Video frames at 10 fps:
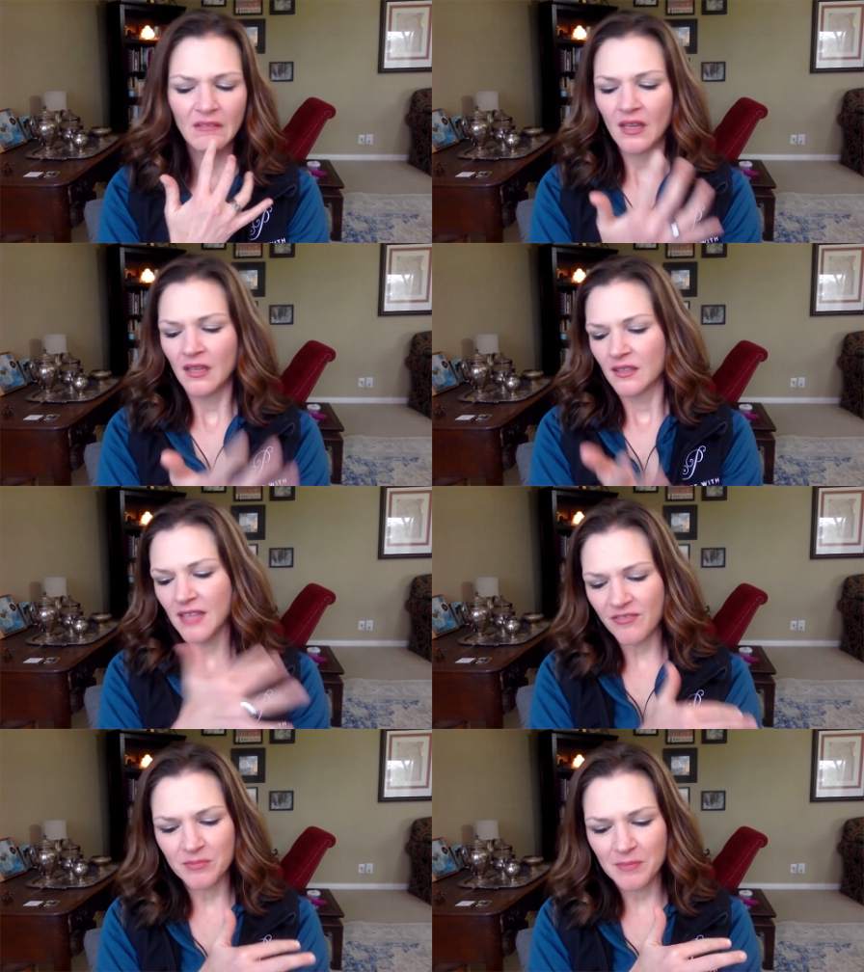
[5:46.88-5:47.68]
left
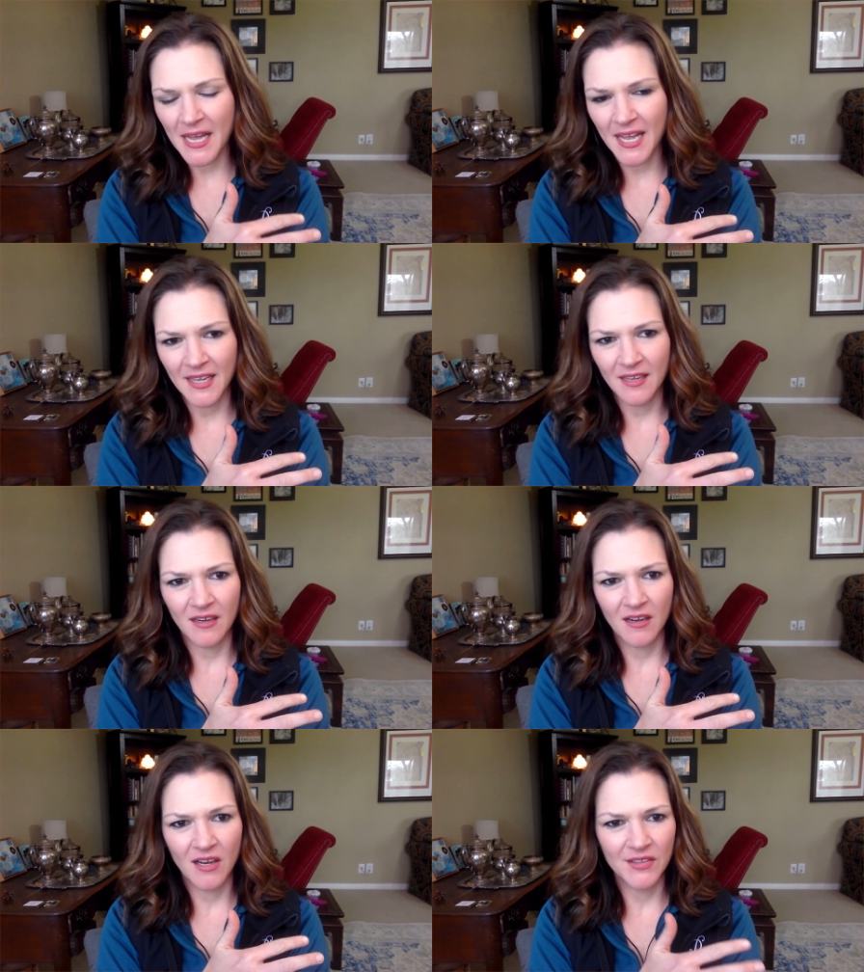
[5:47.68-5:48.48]
my
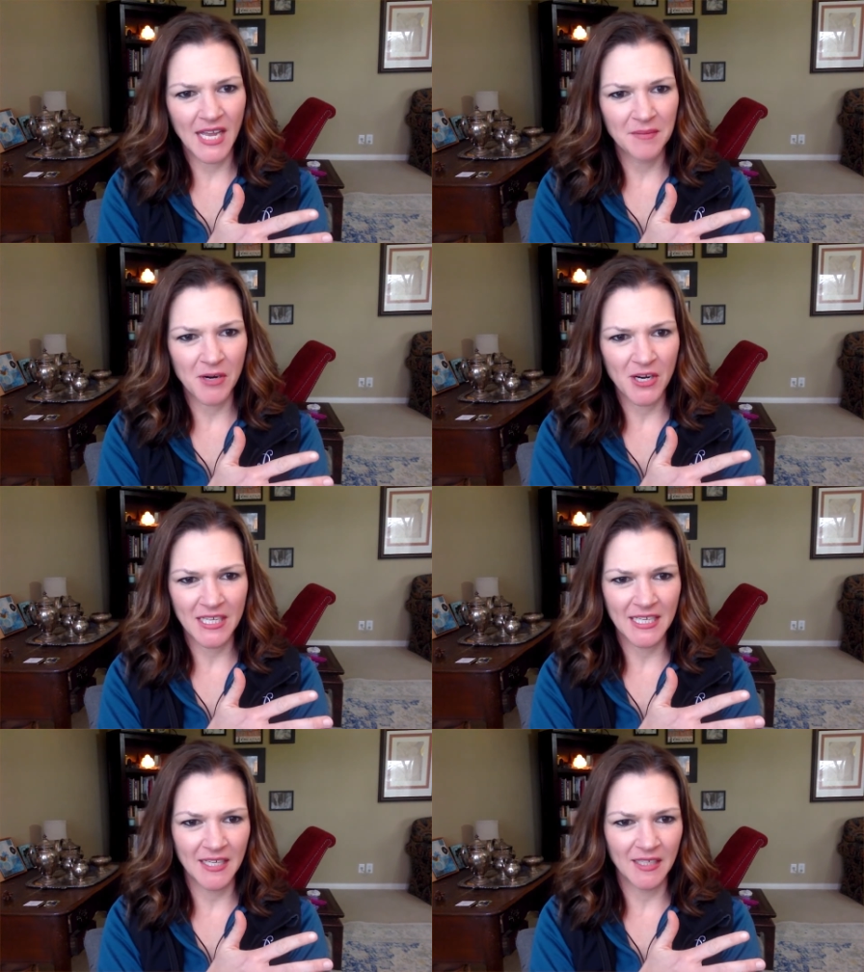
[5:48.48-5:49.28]
online
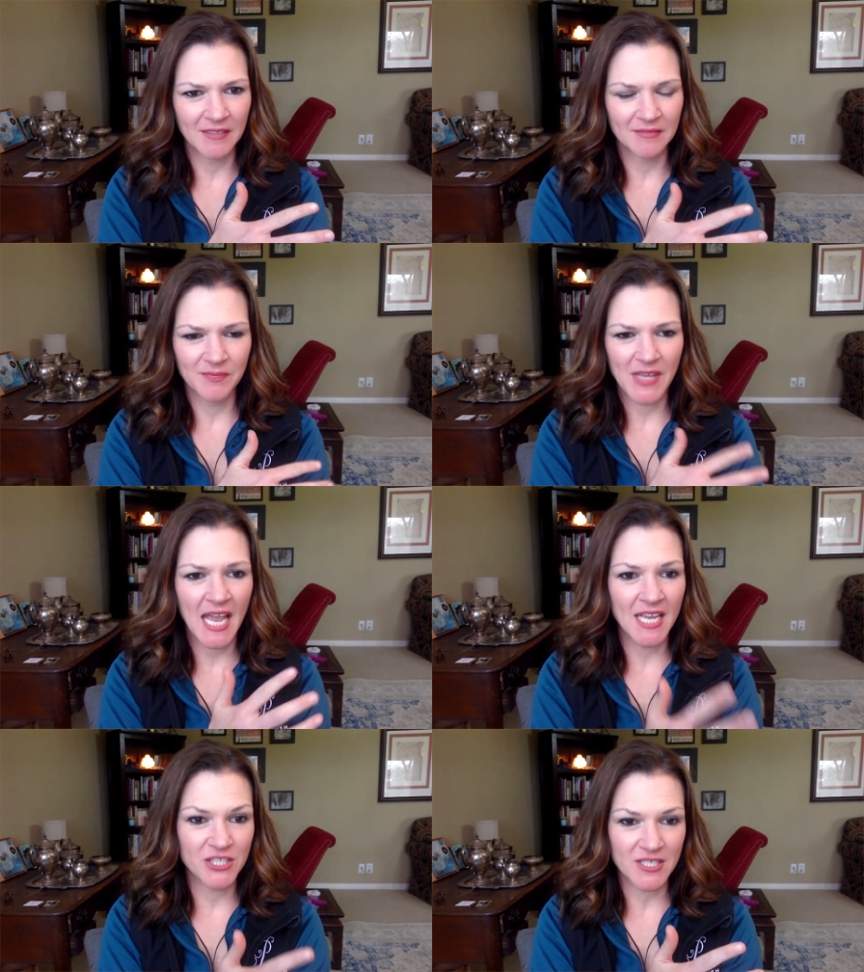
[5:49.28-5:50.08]
marketing
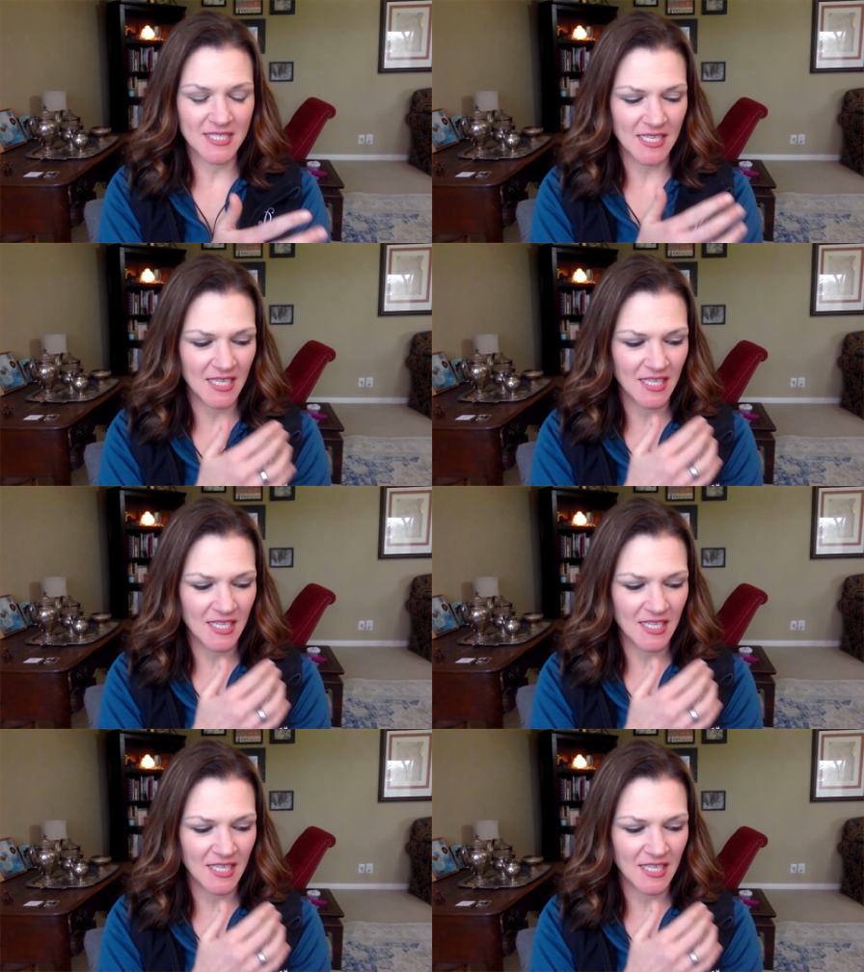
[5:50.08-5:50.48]
agency